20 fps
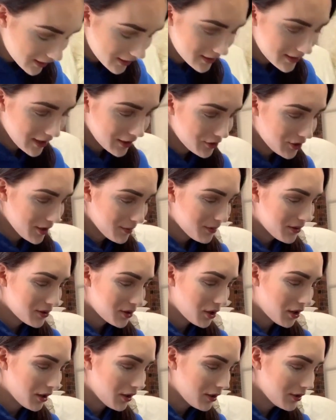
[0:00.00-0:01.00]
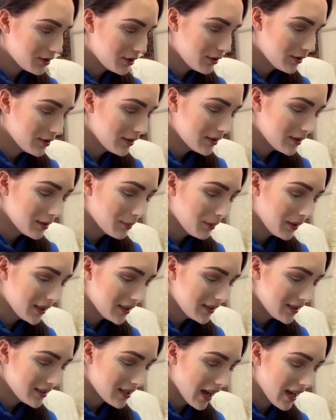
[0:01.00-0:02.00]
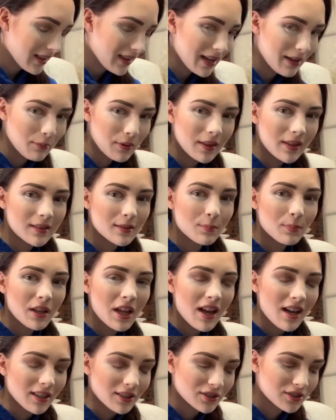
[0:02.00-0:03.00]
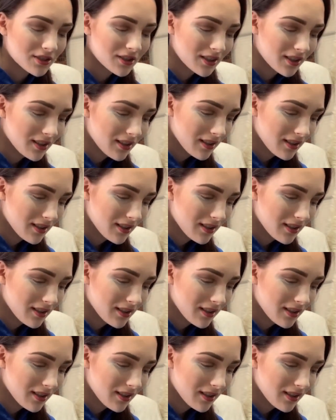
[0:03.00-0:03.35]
is that James Charles uses to blend his highlight with his blush.